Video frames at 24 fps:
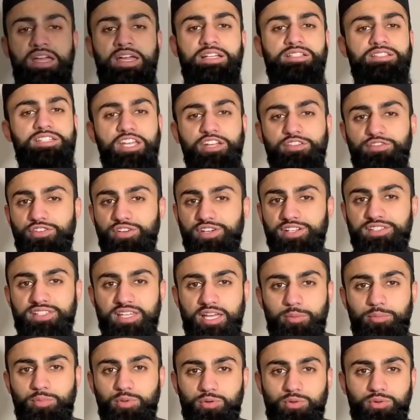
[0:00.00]
Take, for
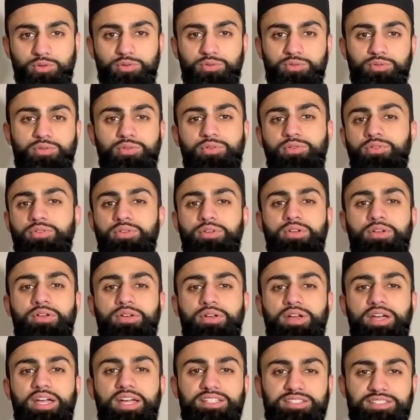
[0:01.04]
example,
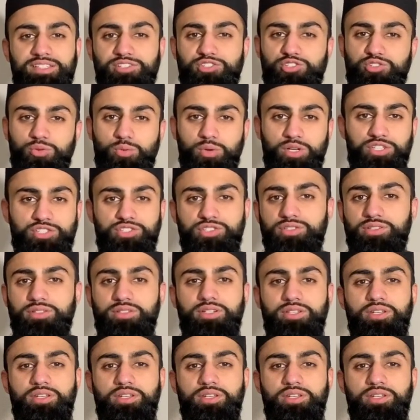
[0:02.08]
a situation